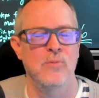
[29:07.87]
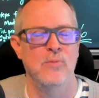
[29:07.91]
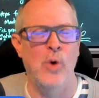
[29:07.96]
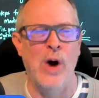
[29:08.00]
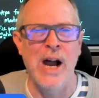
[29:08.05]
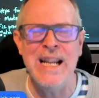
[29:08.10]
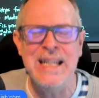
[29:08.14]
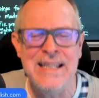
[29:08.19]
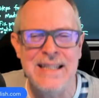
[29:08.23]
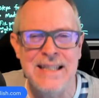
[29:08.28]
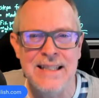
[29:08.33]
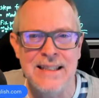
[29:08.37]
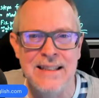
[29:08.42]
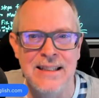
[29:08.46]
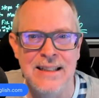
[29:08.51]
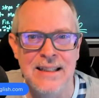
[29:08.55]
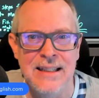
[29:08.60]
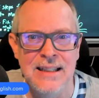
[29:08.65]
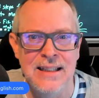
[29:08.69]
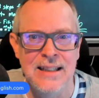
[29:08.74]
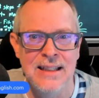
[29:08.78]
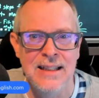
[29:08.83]
What?
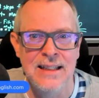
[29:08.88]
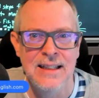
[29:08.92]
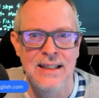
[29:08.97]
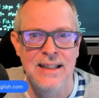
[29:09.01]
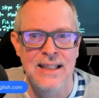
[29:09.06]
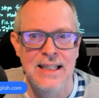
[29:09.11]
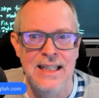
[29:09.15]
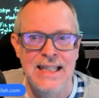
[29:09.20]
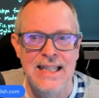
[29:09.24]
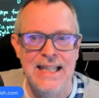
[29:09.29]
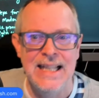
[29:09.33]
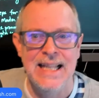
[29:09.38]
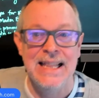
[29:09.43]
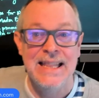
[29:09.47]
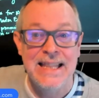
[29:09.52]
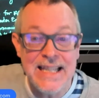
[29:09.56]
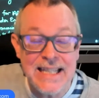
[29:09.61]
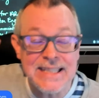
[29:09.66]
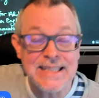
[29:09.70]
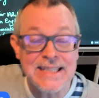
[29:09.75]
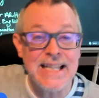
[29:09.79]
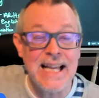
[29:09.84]

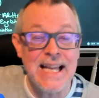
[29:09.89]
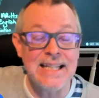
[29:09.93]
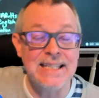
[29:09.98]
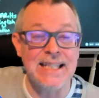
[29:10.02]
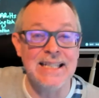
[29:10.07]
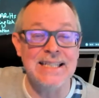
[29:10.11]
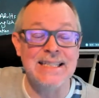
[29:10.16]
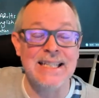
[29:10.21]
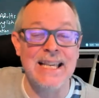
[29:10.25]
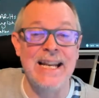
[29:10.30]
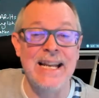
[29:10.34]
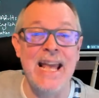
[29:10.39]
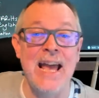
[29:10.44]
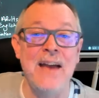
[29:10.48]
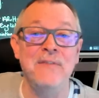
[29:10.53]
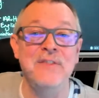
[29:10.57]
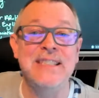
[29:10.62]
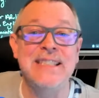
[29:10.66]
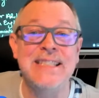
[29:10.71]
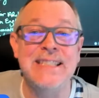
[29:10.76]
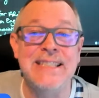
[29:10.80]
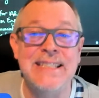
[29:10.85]
This sentence can
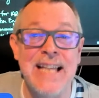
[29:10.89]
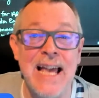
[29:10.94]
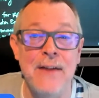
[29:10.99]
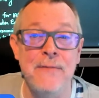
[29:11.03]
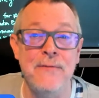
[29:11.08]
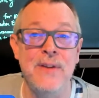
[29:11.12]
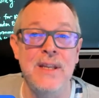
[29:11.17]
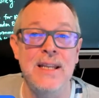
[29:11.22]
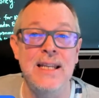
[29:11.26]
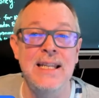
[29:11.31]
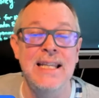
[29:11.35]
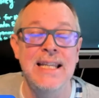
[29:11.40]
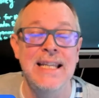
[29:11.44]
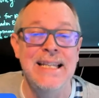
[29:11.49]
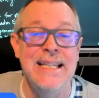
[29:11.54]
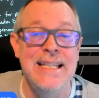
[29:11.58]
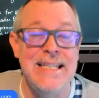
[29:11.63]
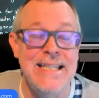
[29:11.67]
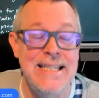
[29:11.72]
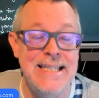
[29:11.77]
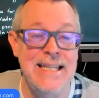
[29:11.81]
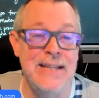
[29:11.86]
have 7
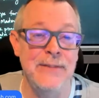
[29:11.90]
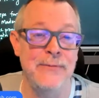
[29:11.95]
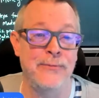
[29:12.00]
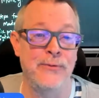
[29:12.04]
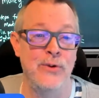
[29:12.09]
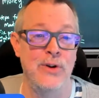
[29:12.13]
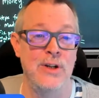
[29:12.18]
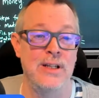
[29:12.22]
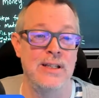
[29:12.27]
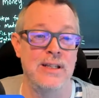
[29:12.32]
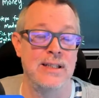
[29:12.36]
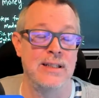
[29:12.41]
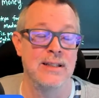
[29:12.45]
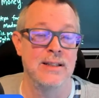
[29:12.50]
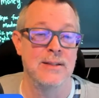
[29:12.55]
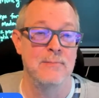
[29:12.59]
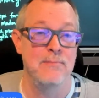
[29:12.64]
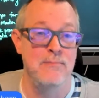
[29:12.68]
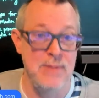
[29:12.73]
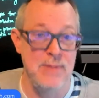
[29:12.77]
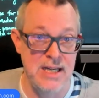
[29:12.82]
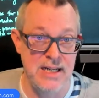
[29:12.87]
different
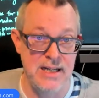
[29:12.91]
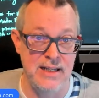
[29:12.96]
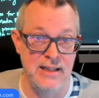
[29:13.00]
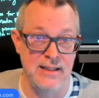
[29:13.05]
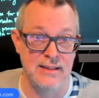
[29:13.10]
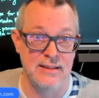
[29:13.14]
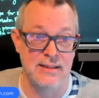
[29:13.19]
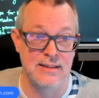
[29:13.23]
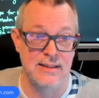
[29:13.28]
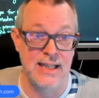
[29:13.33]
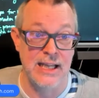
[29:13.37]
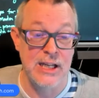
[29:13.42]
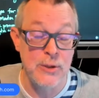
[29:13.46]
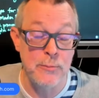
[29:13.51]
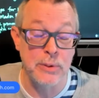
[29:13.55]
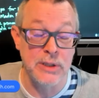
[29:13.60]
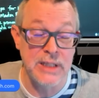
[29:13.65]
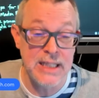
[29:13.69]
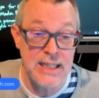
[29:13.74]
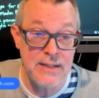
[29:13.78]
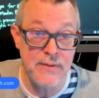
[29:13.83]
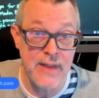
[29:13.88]
meanings. Can you
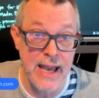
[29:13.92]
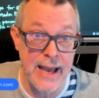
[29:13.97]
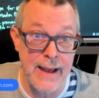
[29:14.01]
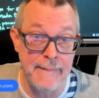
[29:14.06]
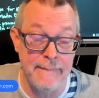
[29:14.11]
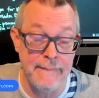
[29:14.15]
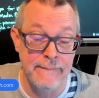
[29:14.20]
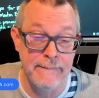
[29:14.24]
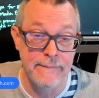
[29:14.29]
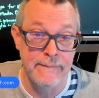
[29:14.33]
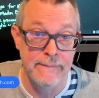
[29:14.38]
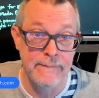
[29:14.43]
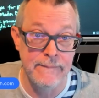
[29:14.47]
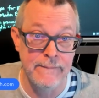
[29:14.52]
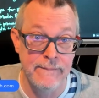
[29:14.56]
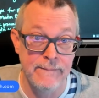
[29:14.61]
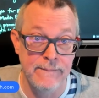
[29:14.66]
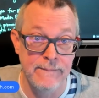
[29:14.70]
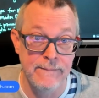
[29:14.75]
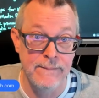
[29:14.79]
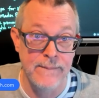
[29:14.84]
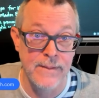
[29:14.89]
believe that?
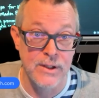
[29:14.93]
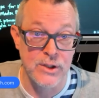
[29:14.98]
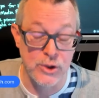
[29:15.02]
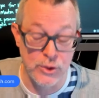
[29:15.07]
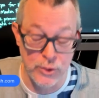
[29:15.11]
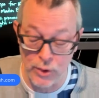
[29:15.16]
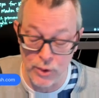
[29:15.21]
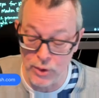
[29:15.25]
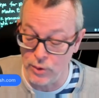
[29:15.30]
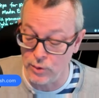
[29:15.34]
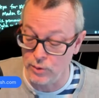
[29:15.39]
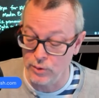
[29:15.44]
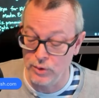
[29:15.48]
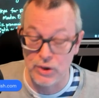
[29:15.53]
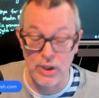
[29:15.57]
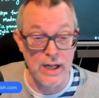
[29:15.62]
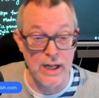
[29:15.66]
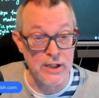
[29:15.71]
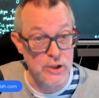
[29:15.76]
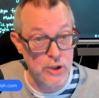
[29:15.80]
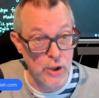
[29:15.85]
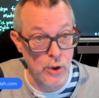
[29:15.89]
It's true.
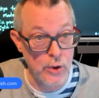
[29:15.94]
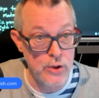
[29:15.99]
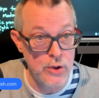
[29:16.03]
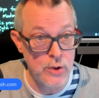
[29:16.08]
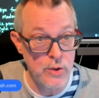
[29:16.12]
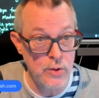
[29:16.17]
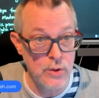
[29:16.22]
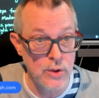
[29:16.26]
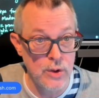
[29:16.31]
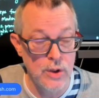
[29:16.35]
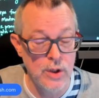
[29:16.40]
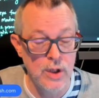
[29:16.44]
Should I show you?